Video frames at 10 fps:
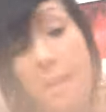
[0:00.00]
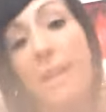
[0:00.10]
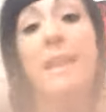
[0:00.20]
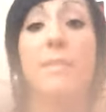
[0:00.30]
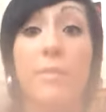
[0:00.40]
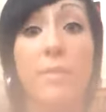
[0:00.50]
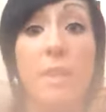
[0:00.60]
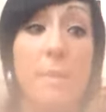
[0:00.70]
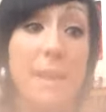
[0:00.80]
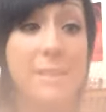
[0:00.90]
leave it 15
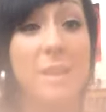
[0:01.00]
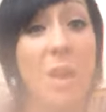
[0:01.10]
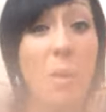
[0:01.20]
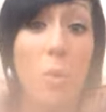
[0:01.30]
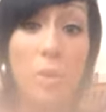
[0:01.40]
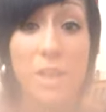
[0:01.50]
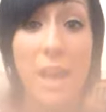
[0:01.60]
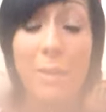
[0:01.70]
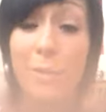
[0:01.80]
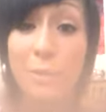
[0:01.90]
minutes, wash it
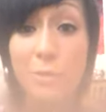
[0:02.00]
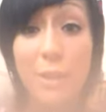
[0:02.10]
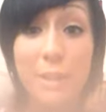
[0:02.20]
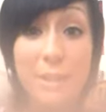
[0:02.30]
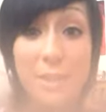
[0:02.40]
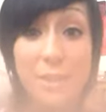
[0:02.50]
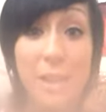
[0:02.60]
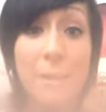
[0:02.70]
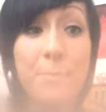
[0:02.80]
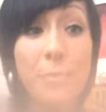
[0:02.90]
out, don't condition it,
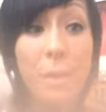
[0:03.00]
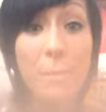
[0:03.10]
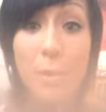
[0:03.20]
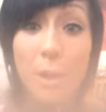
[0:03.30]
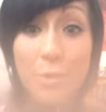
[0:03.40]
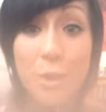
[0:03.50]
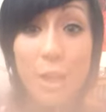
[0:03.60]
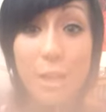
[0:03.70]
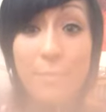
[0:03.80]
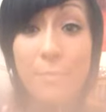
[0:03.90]
blow dry
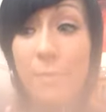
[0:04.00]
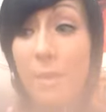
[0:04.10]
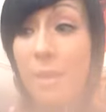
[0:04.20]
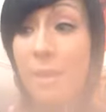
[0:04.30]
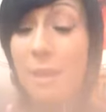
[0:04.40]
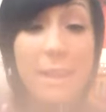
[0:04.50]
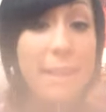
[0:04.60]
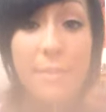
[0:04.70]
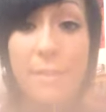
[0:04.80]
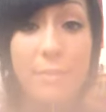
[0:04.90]
it, leave
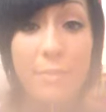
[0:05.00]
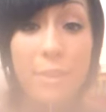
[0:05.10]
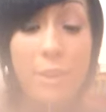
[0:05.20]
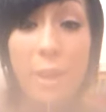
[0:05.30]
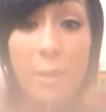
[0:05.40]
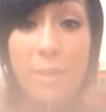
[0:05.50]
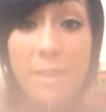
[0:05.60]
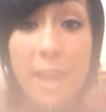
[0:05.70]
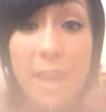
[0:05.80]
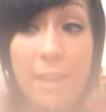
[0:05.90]
it for the night or the
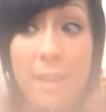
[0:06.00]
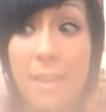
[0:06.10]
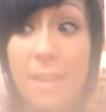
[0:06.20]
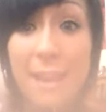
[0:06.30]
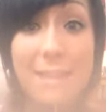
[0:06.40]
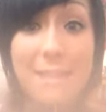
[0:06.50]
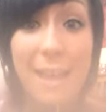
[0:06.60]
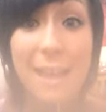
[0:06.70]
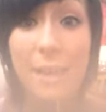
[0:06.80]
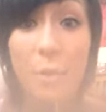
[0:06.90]
day, next
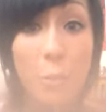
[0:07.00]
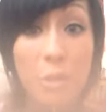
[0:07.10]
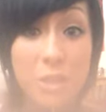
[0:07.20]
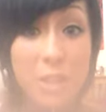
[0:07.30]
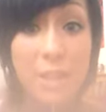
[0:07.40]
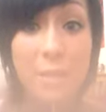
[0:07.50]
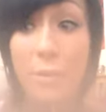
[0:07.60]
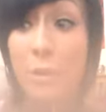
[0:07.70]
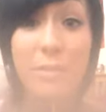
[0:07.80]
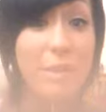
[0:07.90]
day, wash it, or
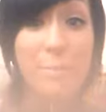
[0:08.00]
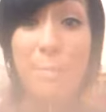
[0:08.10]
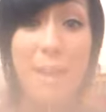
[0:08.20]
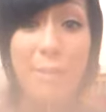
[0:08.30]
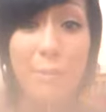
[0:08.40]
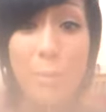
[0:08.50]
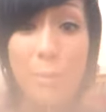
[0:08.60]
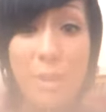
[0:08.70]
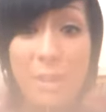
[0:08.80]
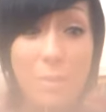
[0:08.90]
even better, if you want
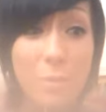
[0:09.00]
it to